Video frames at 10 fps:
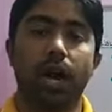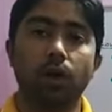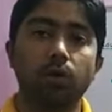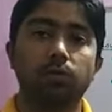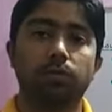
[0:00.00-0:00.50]

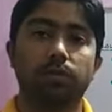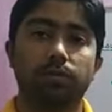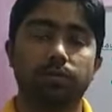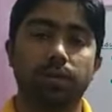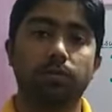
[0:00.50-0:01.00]
How
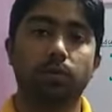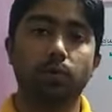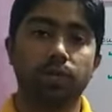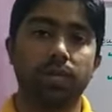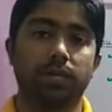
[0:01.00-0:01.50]
the
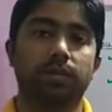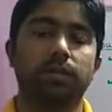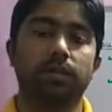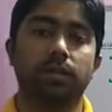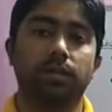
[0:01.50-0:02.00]

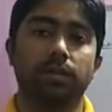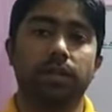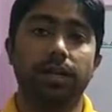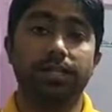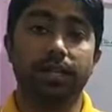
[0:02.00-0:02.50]
motion,
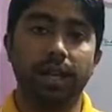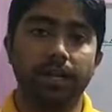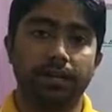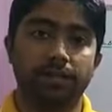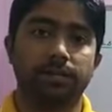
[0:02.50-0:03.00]
its
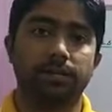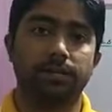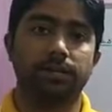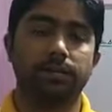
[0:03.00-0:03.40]
rate,